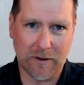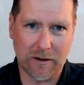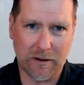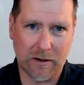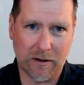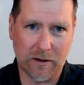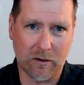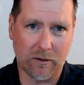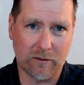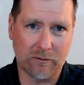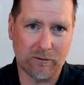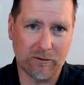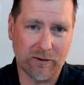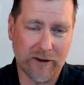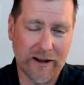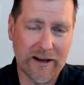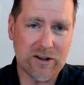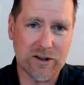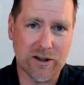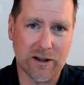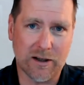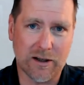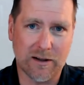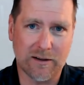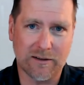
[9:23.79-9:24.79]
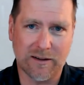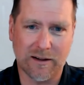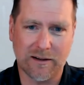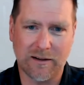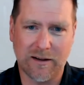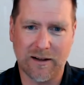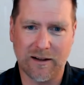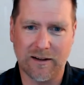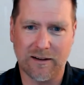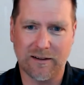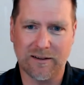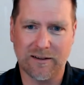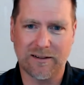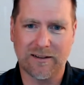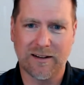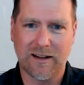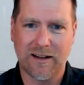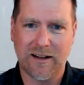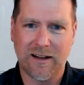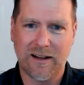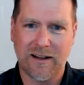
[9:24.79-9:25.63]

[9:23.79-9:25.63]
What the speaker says: inflation is